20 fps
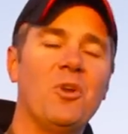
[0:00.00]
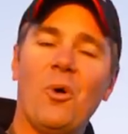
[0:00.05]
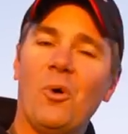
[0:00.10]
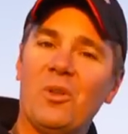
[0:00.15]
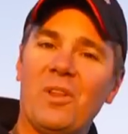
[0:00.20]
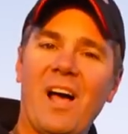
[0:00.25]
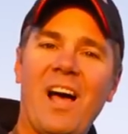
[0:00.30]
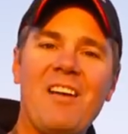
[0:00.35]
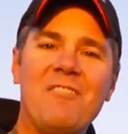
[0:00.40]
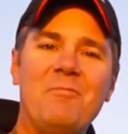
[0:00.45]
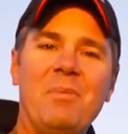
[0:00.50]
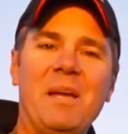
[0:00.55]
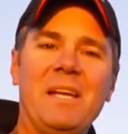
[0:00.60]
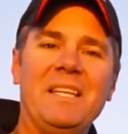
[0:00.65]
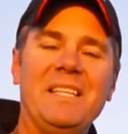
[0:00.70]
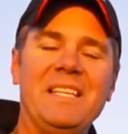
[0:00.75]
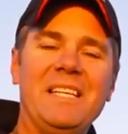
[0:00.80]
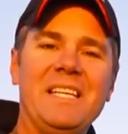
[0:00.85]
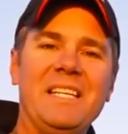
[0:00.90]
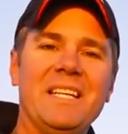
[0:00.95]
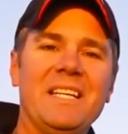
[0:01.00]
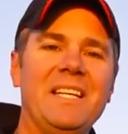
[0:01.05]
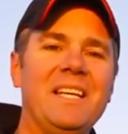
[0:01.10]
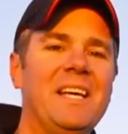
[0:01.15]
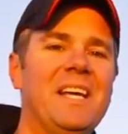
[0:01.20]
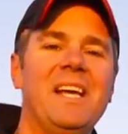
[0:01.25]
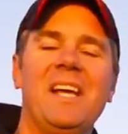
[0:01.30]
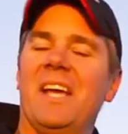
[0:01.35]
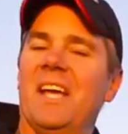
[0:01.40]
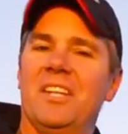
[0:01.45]
No live bait needed.
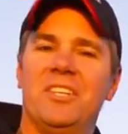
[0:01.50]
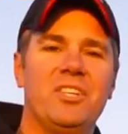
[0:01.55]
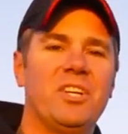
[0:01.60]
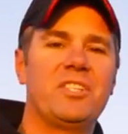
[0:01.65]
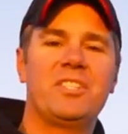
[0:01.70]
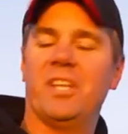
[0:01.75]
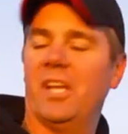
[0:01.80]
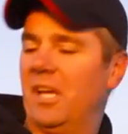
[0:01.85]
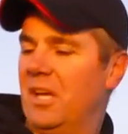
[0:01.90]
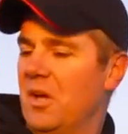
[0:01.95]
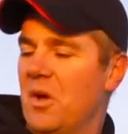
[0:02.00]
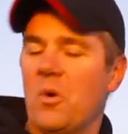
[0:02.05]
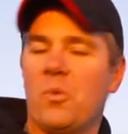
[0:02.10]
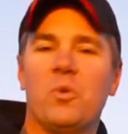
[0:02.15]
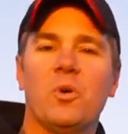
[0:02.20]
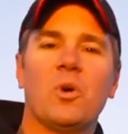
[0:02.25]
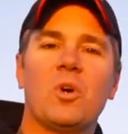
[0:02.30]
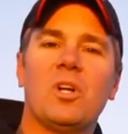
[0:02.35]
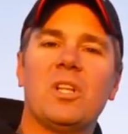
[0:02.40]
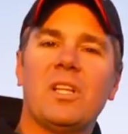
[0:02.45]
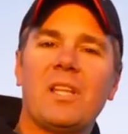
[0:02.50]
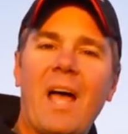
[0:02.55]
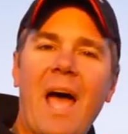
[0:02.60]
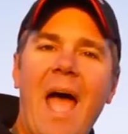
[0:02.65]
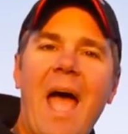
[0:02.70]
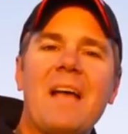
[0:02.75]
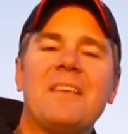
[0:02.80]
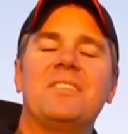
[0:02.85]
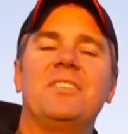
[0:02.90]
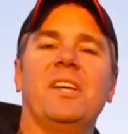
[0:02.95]
It's just a real
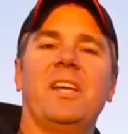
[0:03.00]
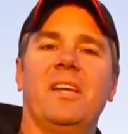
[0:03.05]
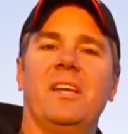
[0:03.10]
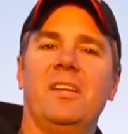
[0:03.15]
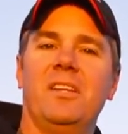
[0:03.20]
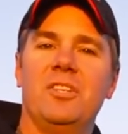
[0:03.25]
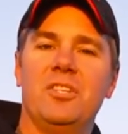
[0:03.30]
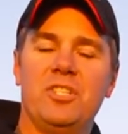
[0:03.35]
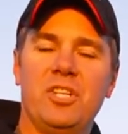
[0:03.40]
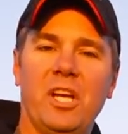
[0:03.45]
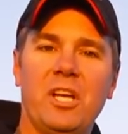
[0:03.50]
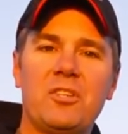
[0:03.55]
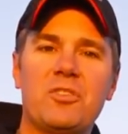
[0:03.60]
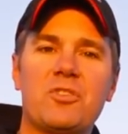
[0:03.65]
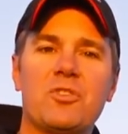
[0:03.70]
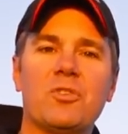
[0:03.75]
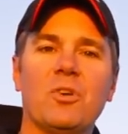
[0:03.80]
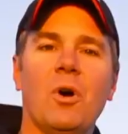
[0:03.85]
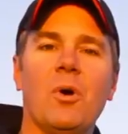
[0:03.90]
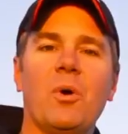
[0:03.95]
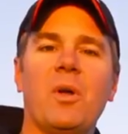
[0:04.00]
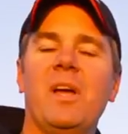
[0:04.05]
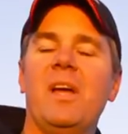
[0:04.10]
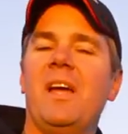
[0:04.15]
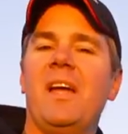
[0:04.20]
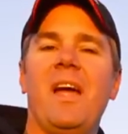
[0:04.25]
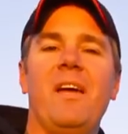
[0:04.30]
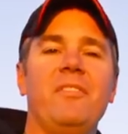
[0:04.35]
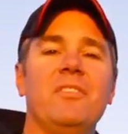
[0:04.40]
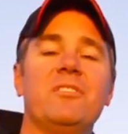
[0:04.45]
classic jig stroke,
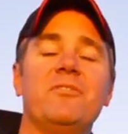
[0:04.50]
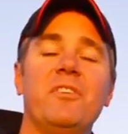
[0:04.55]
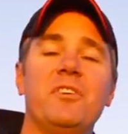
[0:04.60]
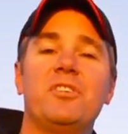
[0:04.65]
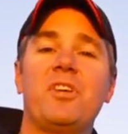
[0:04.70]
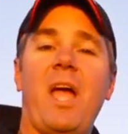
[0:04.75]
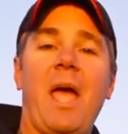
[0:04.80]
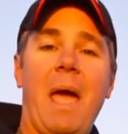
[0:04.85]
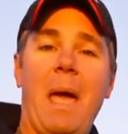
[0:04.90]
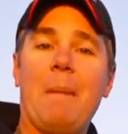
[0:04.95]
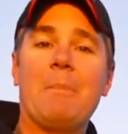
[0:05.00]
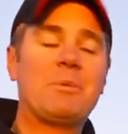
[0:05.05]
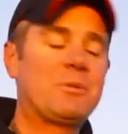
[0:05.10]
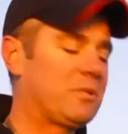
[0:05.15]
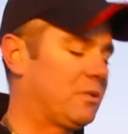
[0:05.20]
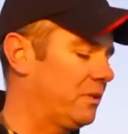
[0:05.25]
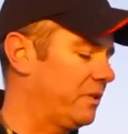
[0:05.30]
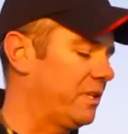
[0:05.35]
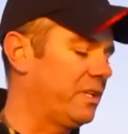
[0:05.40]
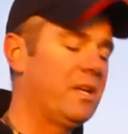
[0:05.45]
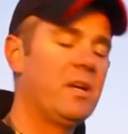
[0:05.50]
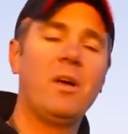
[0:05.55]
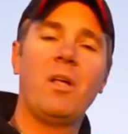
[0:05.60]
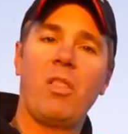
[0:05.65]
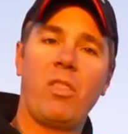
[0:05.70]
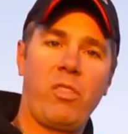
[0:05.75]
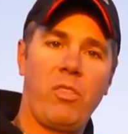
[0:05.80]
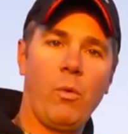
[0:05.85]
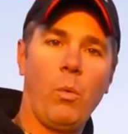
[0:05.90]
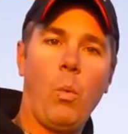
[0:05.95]
and these fish absolutely
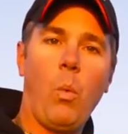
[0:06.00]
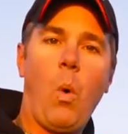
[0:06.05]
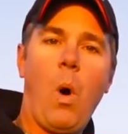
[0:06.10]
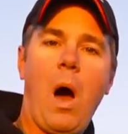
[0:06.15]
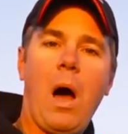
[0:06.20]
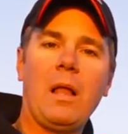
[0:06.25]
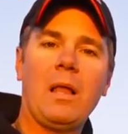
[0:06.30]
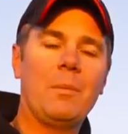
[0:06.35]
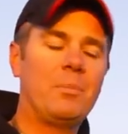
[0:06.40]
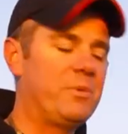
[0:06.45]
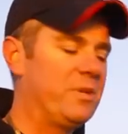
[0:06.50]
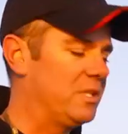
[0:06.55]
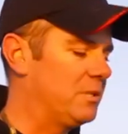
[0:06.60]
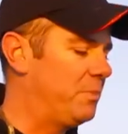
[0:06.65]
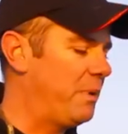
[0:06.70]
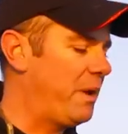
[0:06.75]
wallop these